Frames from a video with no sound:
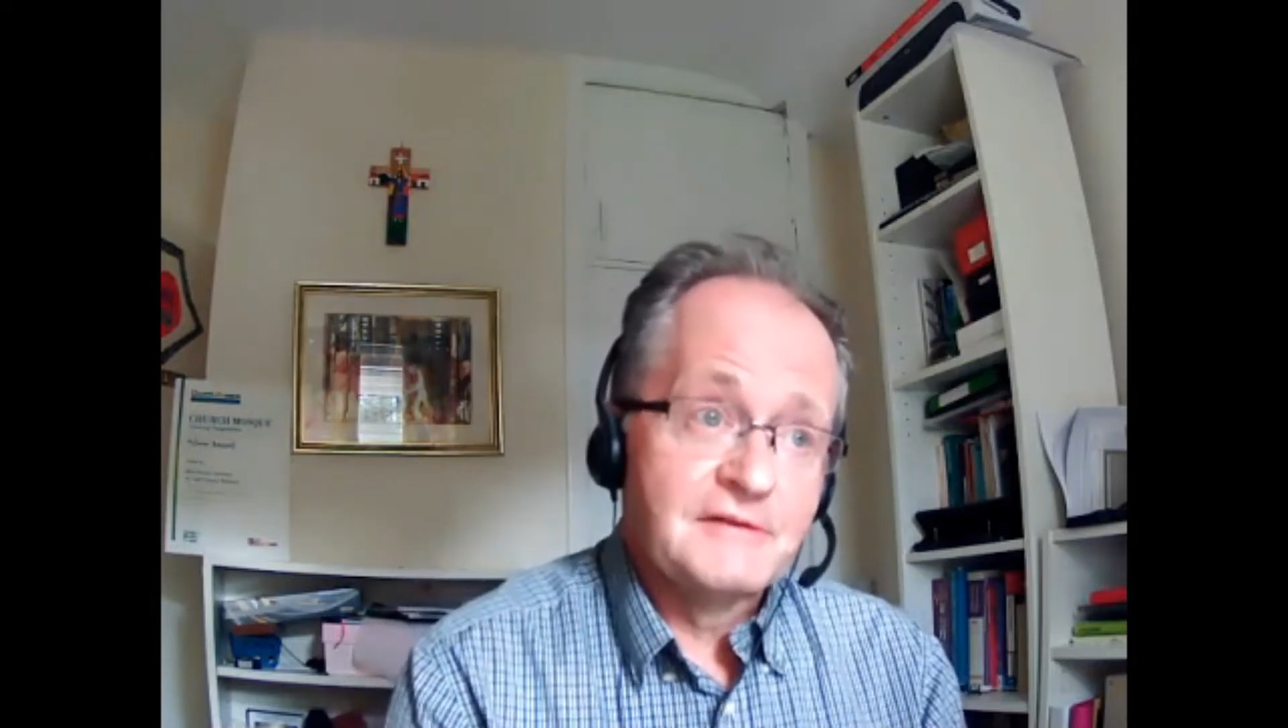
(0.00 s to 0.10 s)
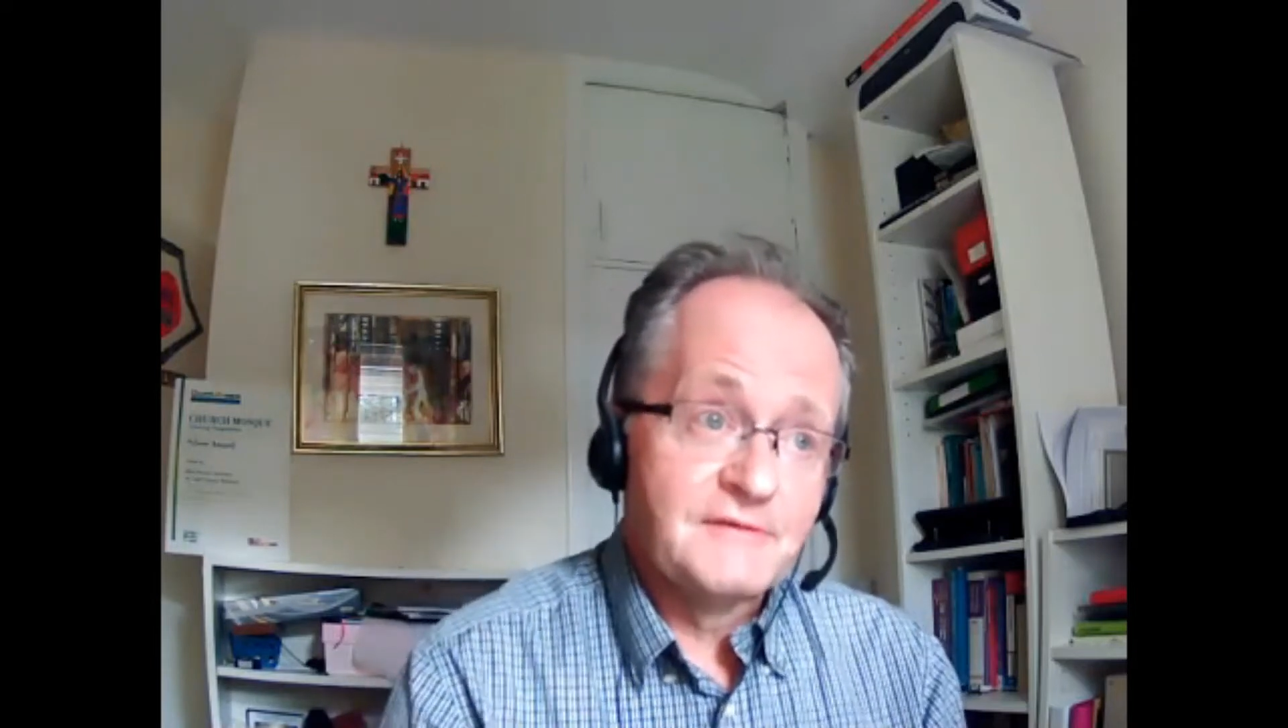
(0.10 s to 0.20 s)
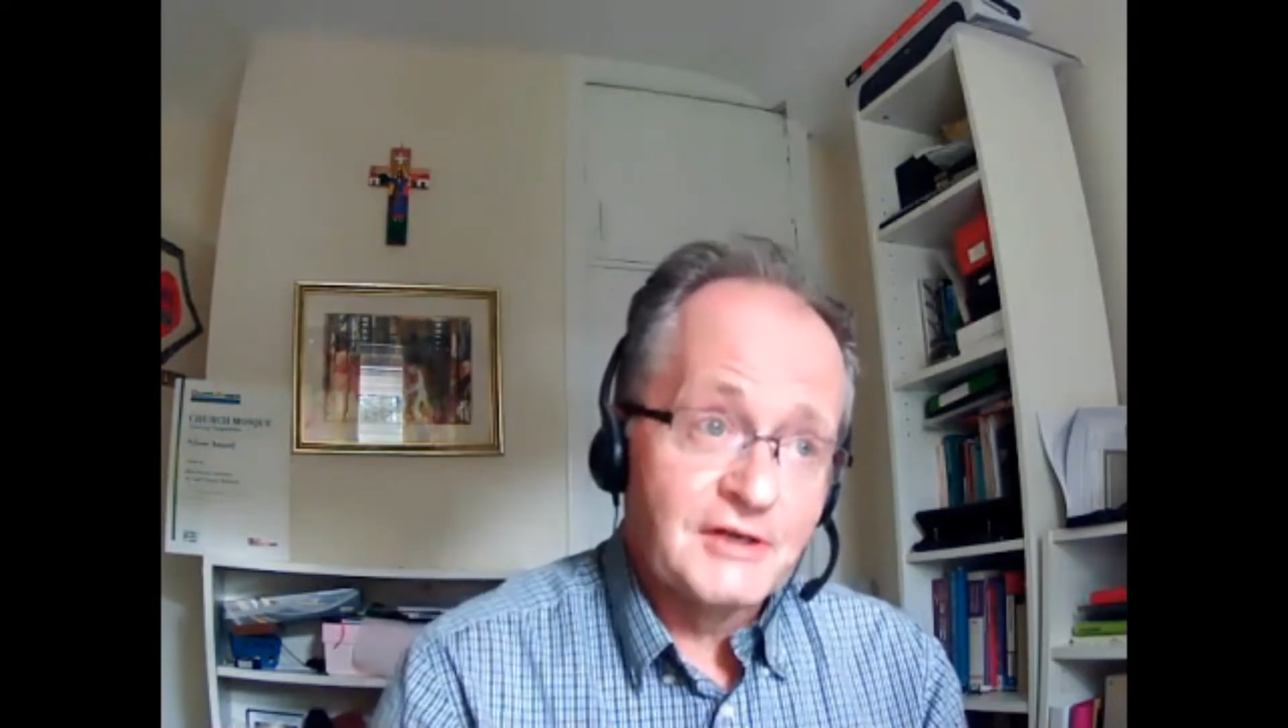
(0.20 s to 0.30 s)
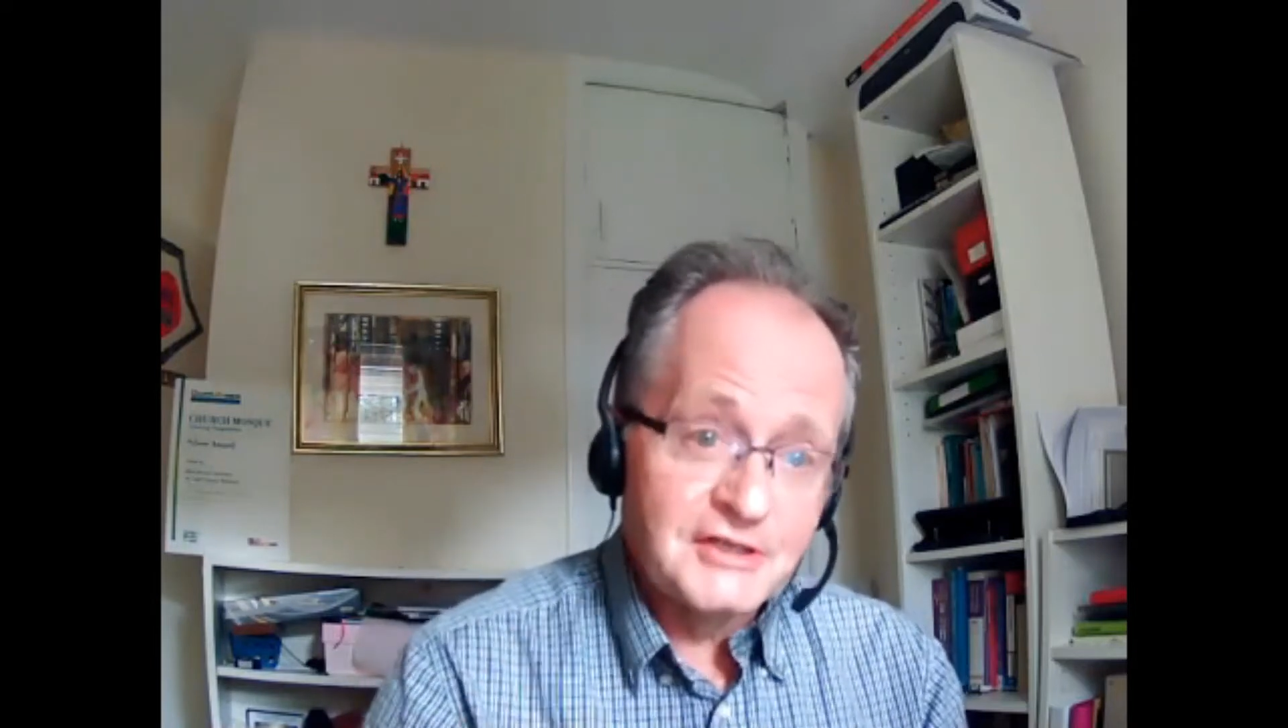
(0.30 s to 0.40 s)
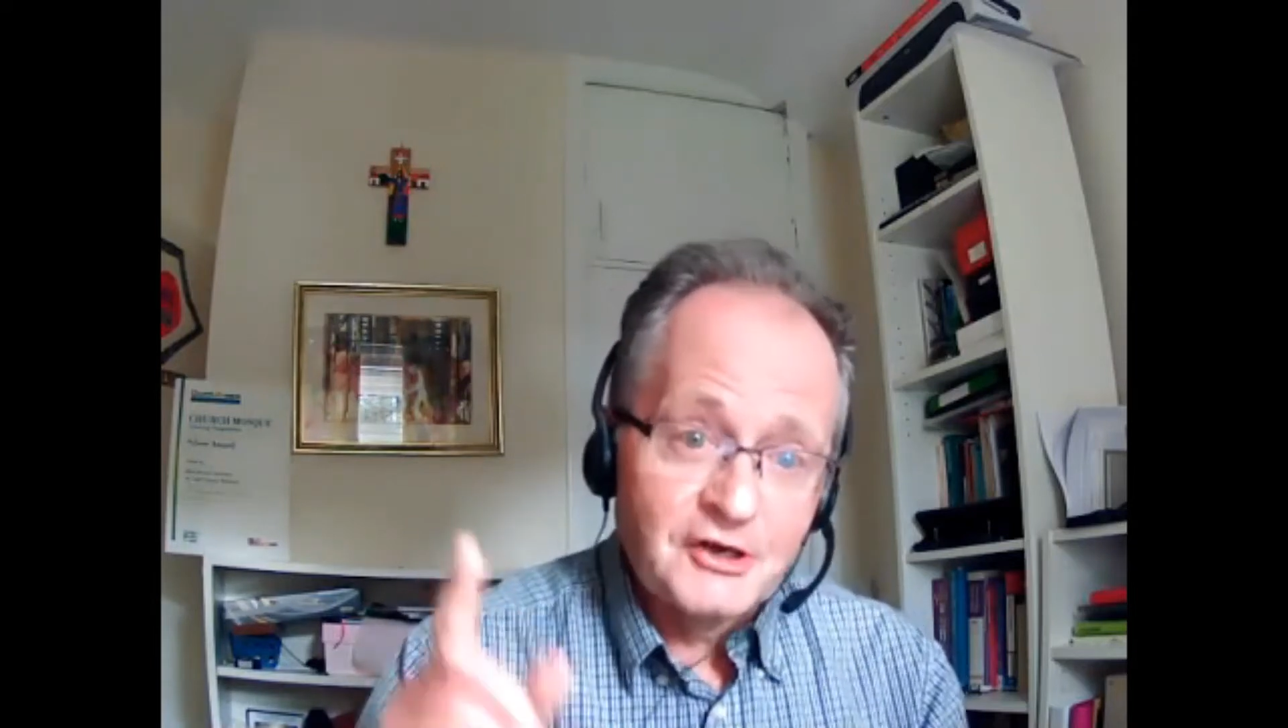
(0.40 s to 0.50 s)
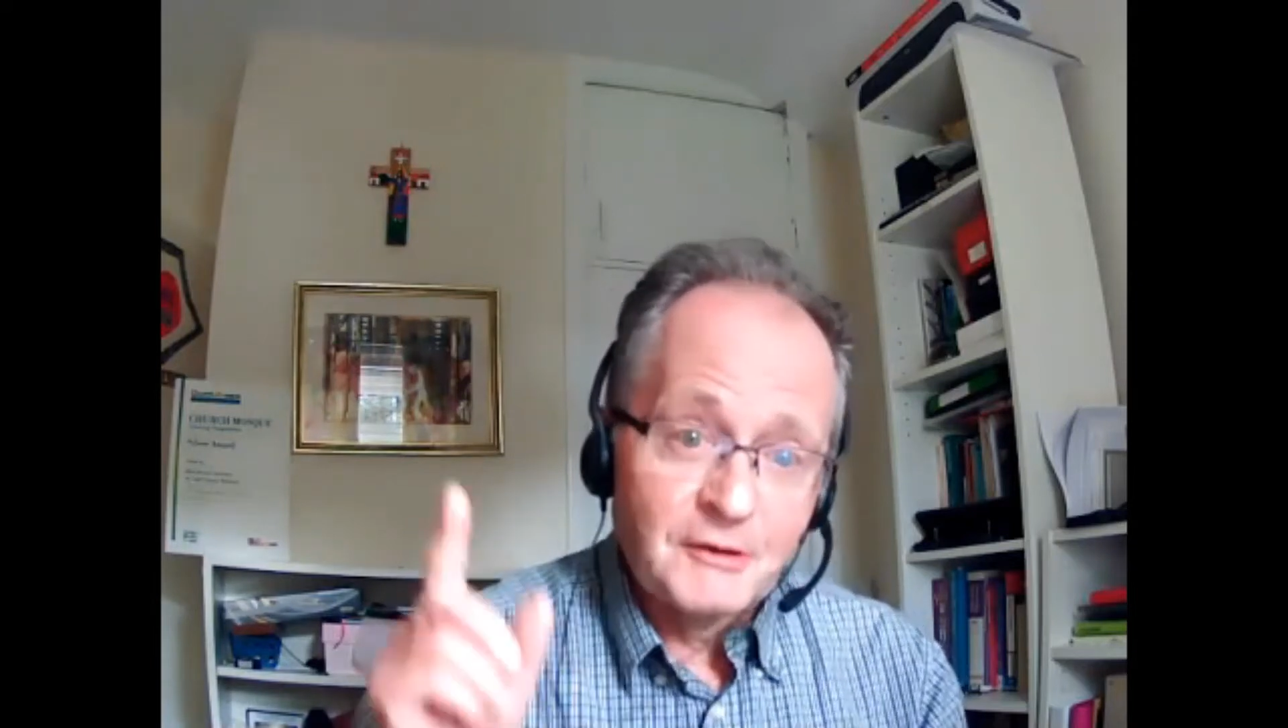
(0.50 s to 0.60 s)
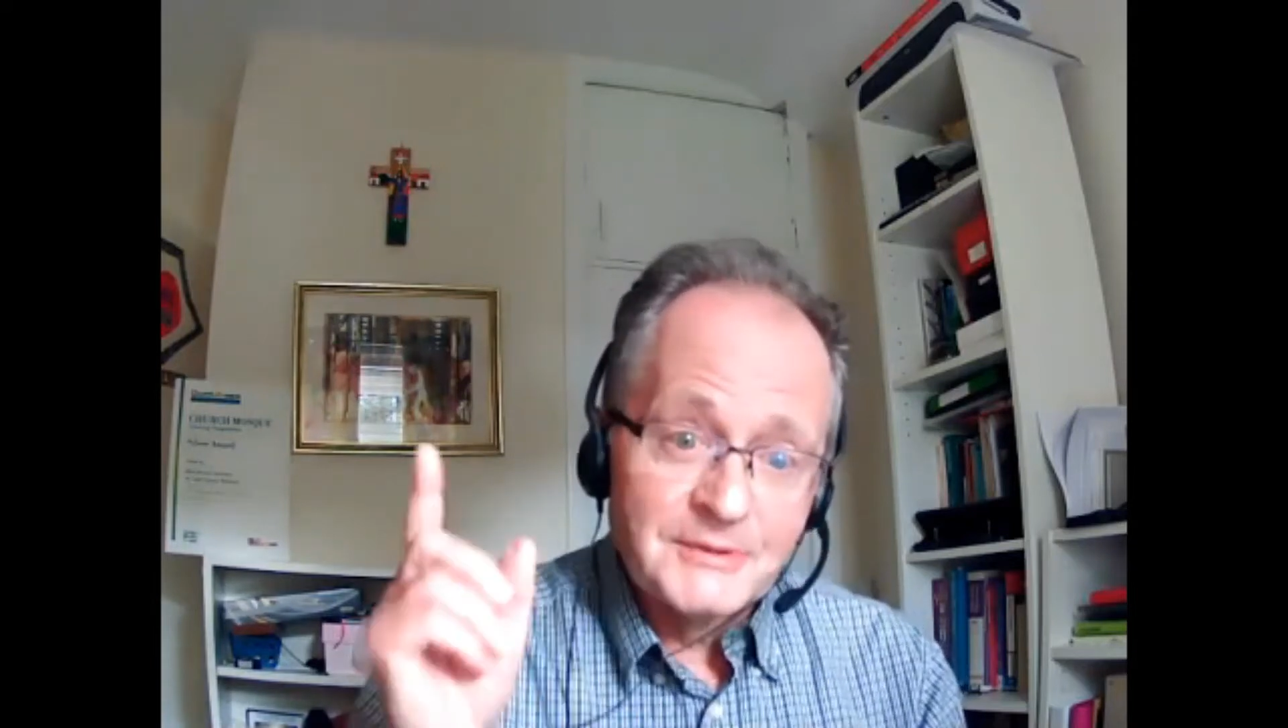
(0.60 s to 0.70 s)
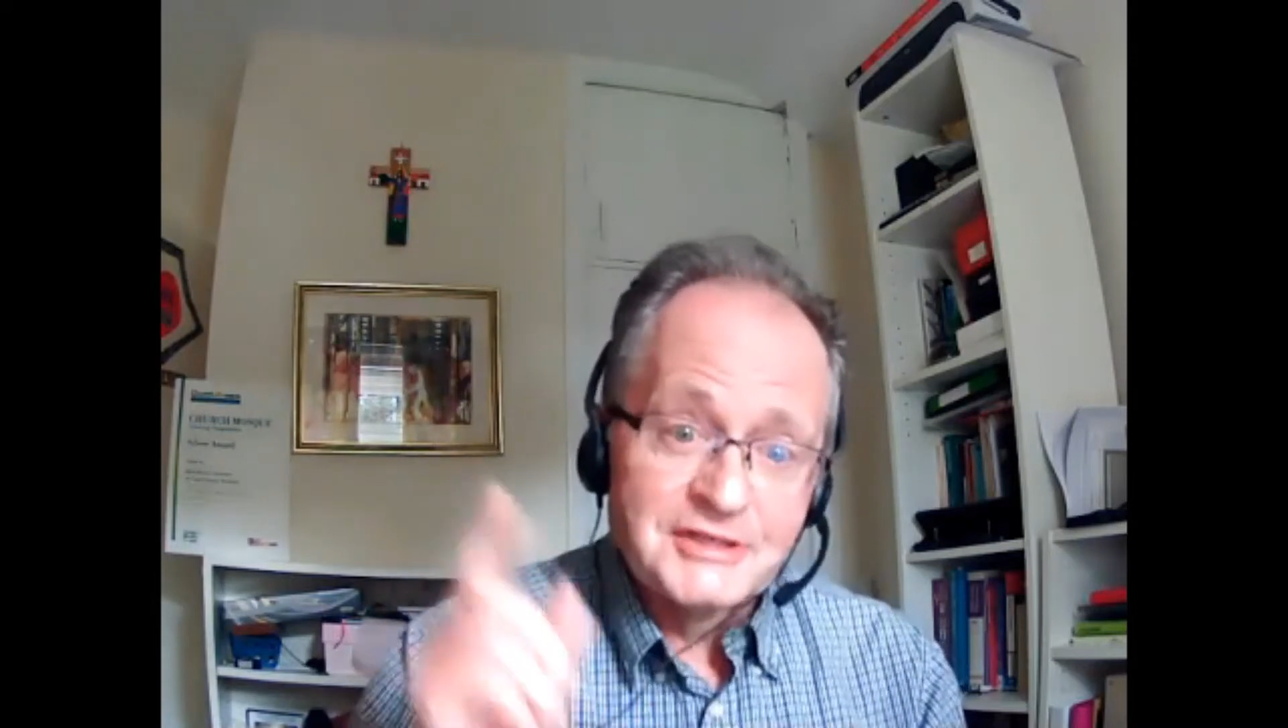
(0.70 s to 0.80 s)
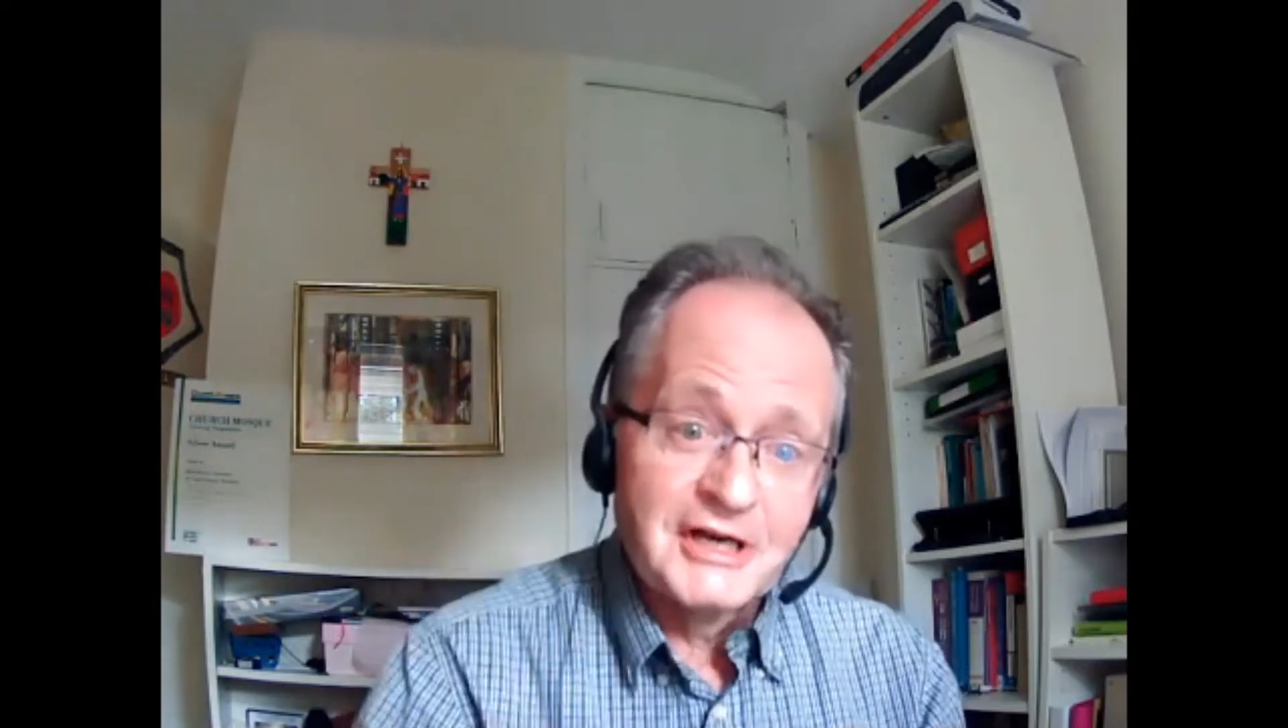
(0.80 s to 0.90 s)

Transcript: inverted commas,